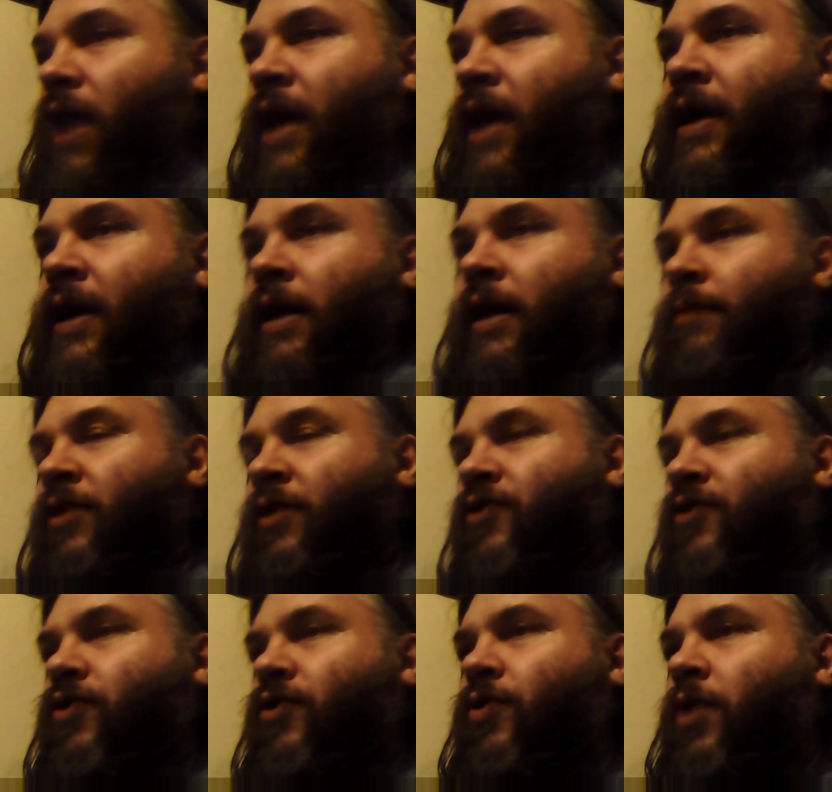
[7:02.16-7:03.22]
ANM
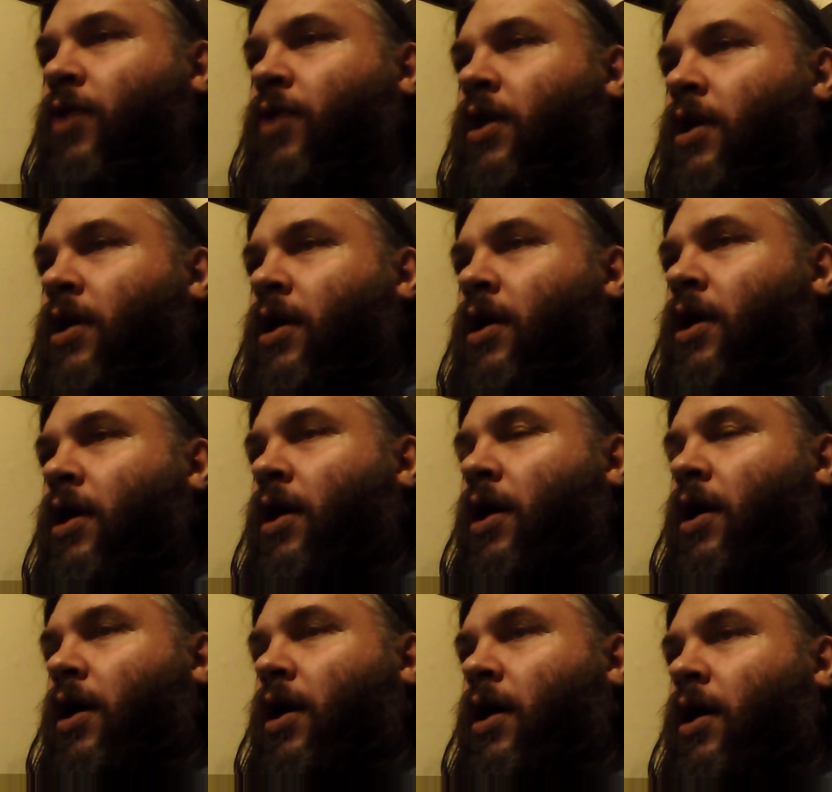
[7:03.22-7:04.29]
issue.
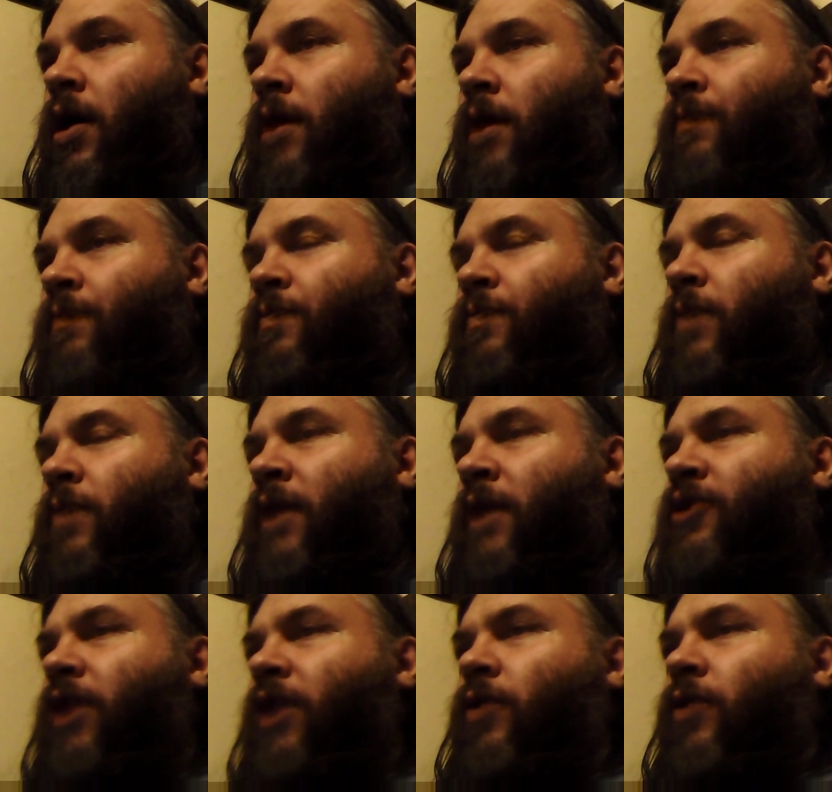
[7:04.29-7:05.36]
Um, and
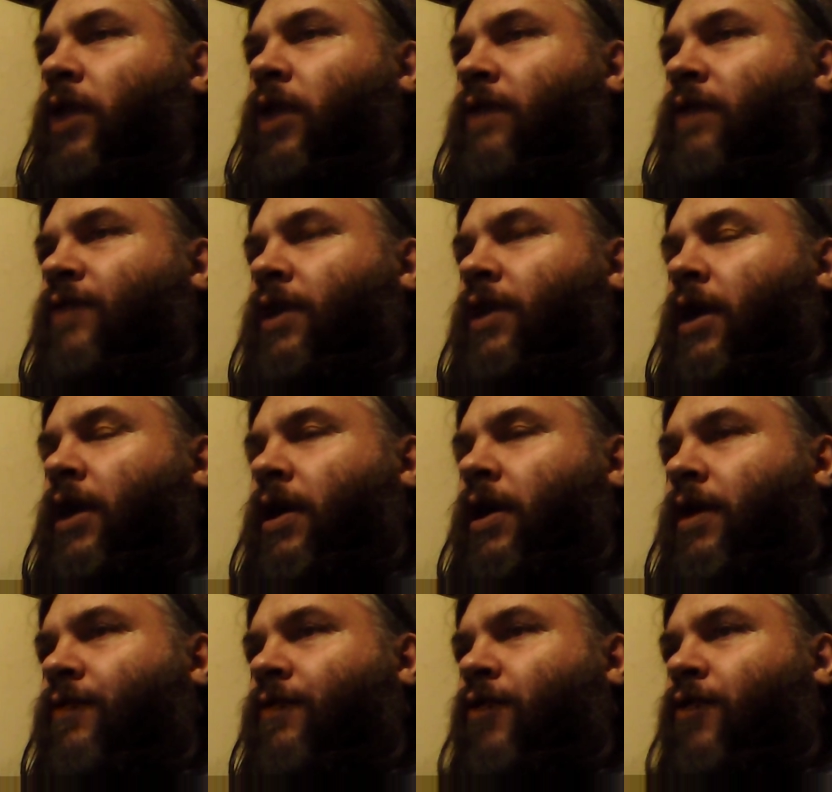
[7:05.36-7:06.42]
generally the
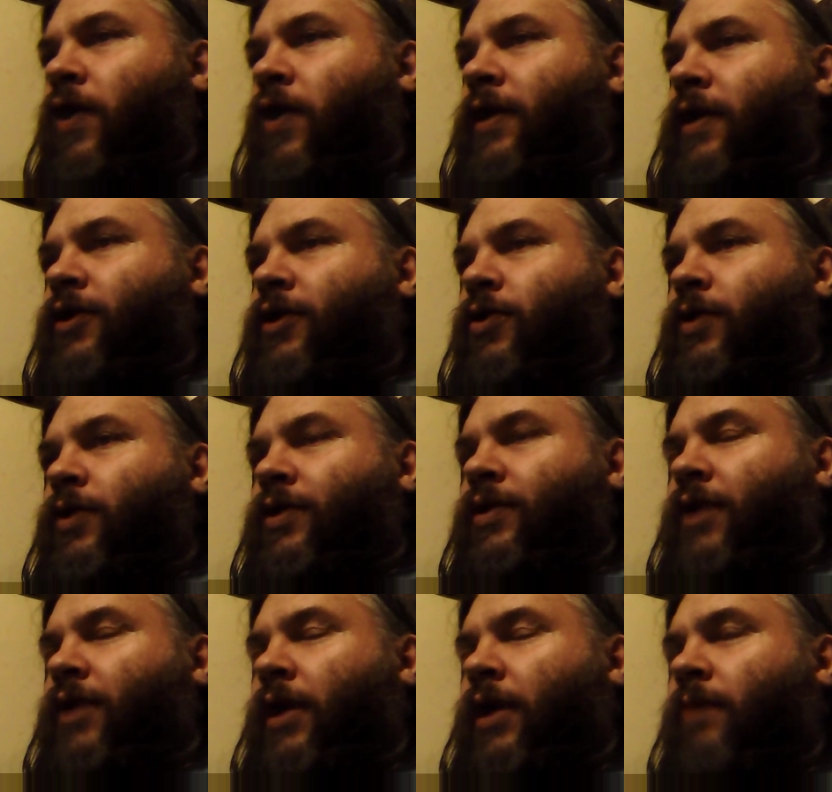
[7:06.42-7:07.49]
uh, third issue is
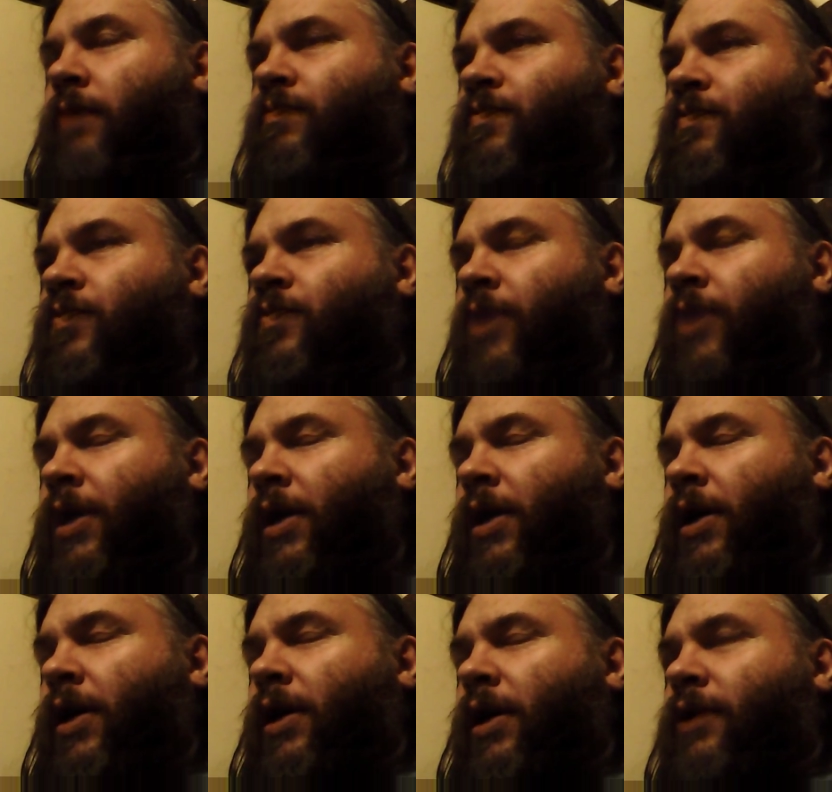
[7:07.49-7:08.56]
um,
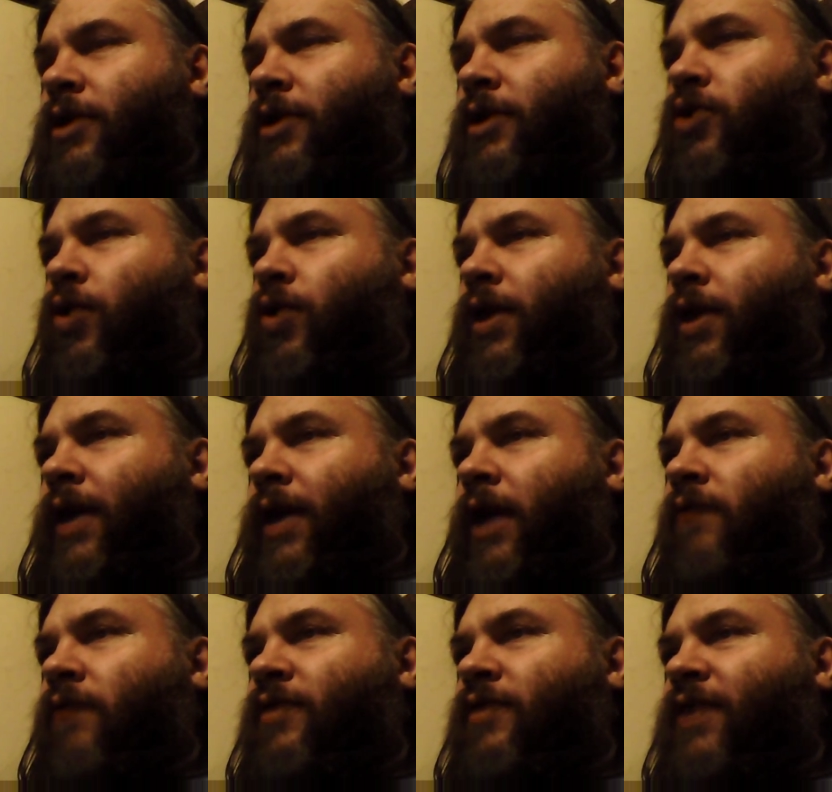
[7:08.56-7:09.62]
just talking again
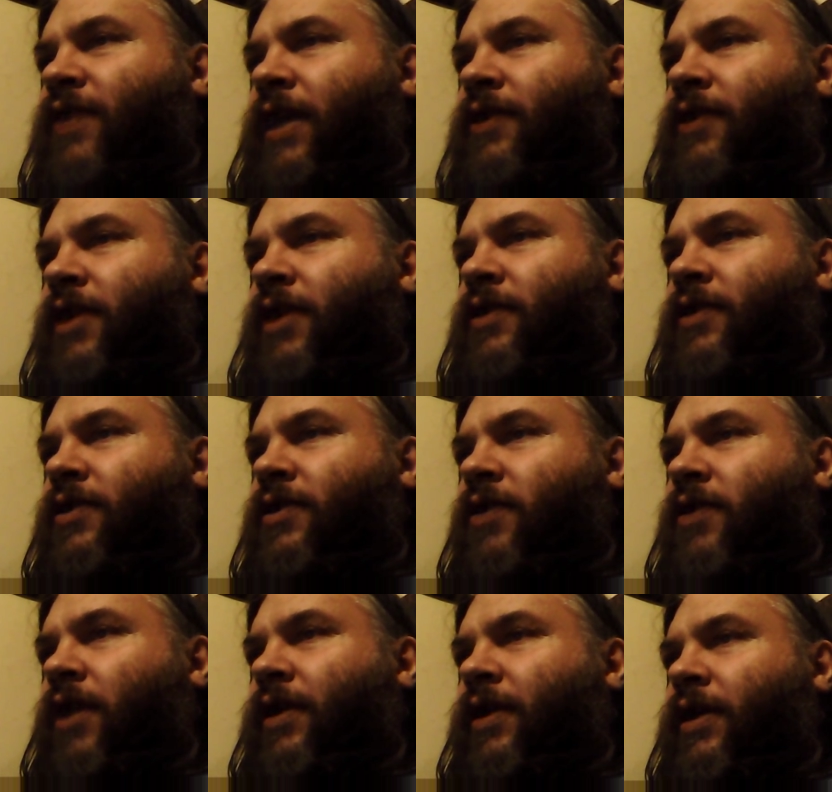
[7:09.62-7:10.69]
on the second Genesis
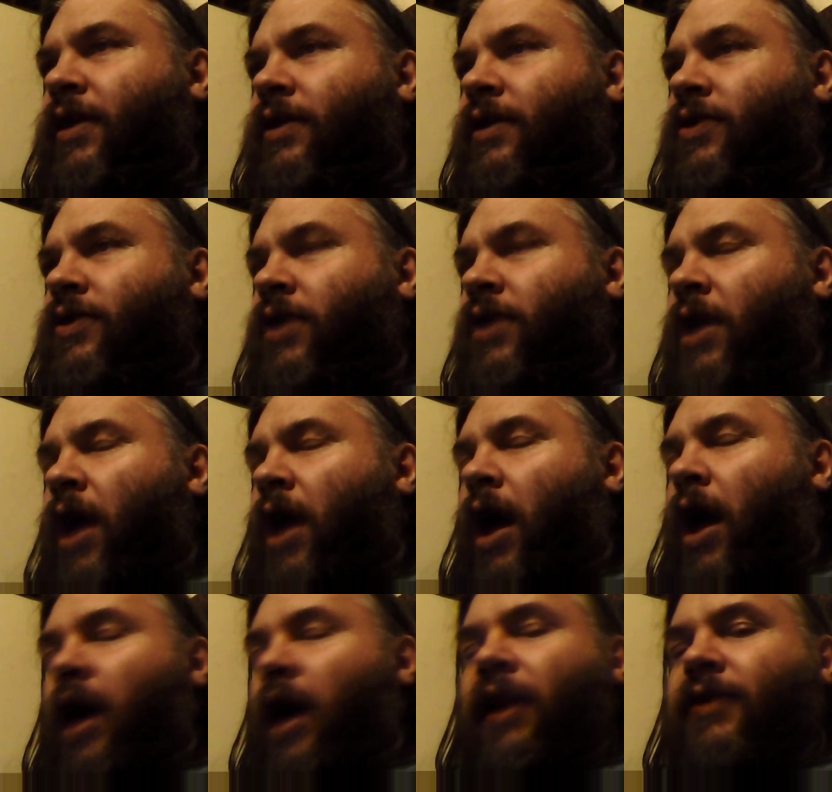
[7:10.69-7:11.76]
ideas.
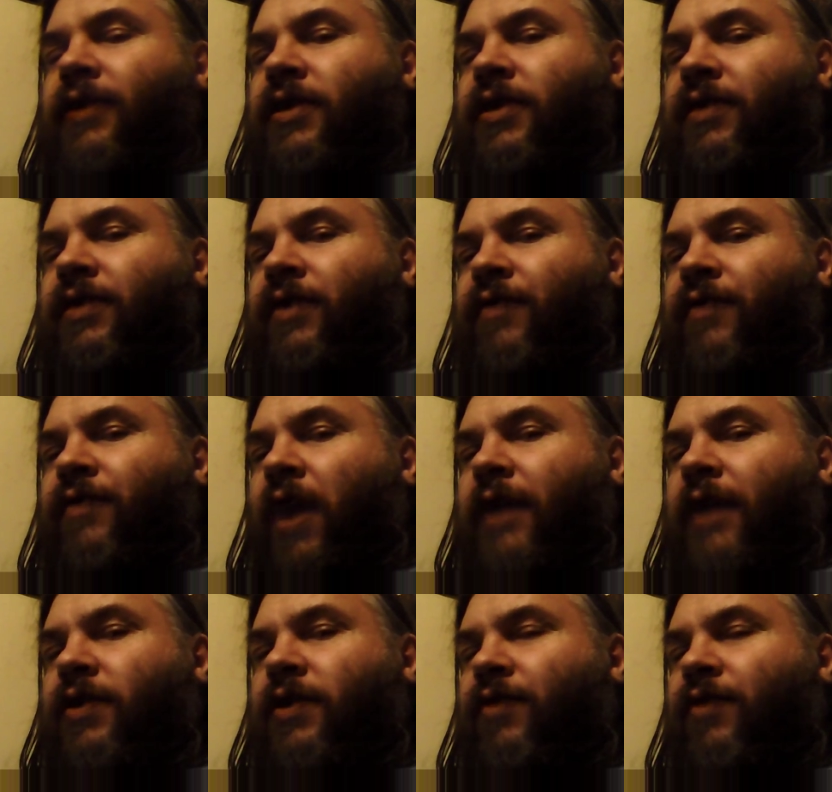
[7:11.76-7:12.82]
I listened to the
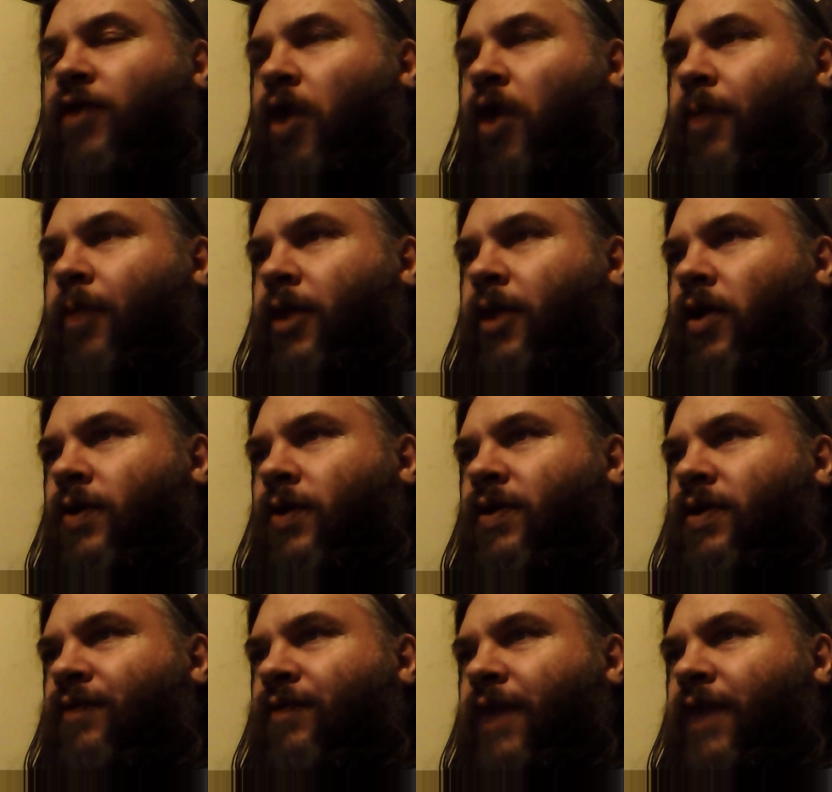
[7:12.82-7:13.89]
advice of the comedy dolls
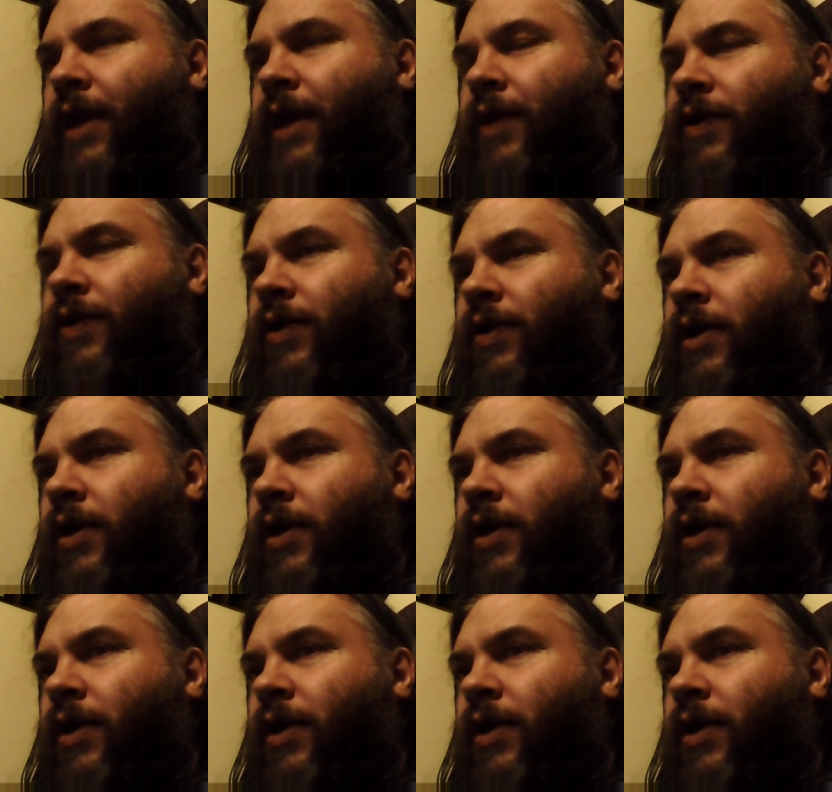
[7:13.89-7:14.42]
in the end,